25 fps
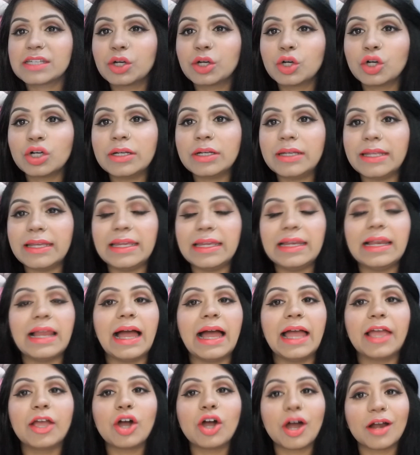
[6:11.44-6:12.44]
a good deal.
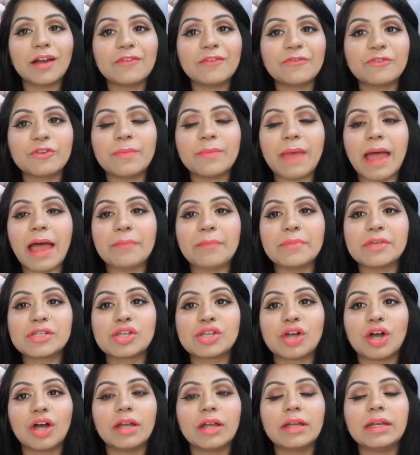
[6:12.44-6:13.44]
I got it from
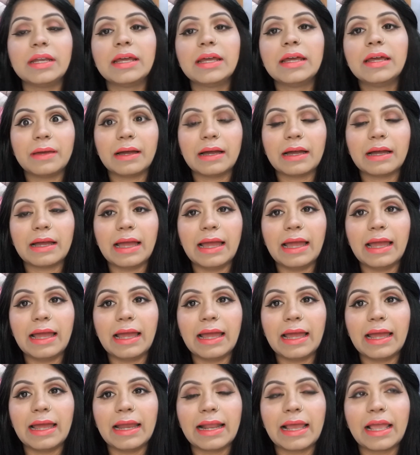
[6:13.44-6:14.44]
Amazon
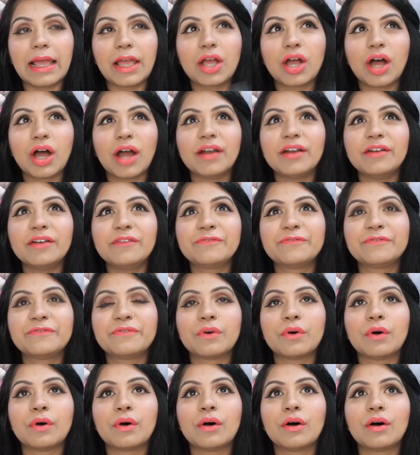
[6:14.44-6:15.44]
and I got it
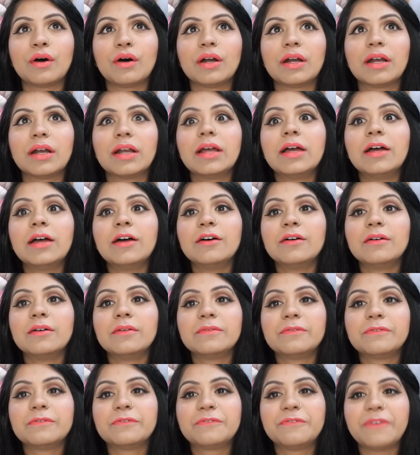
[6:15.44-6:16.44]
for
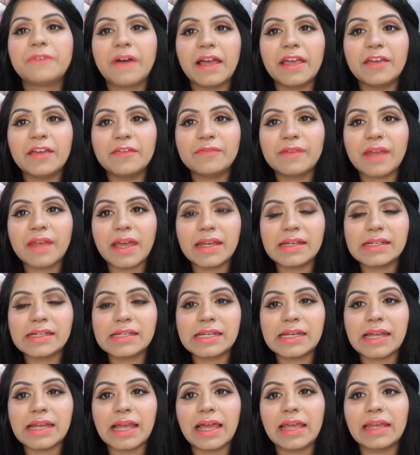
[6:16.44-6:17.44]

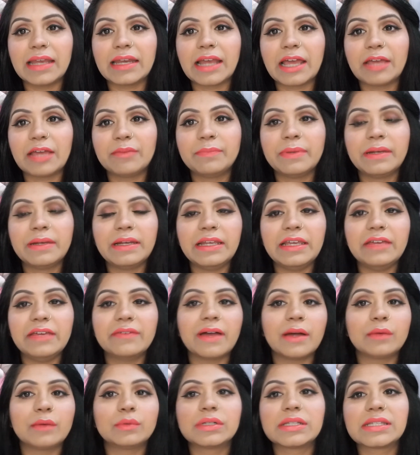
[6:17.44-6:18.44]
5.99, I believe.
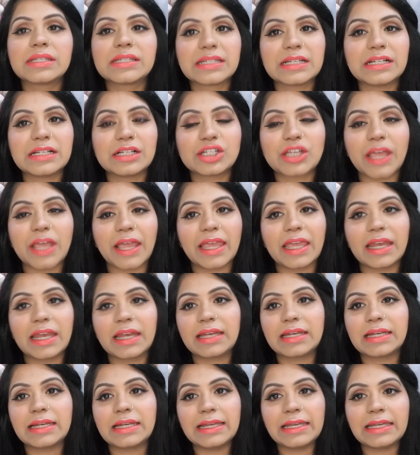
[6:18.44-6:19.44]
I would still check it,
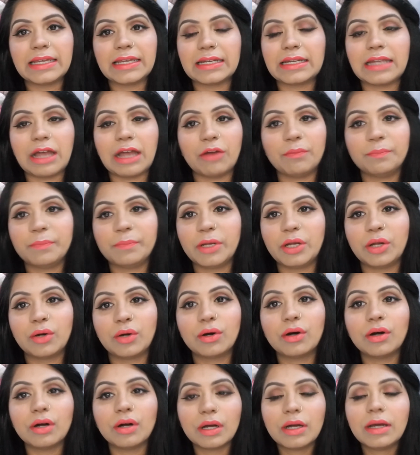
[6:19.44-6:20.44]
link it down
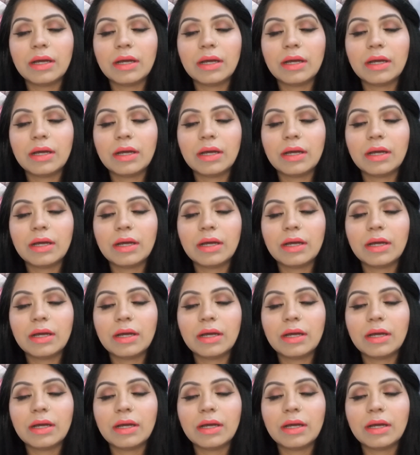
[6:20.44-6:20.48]
below.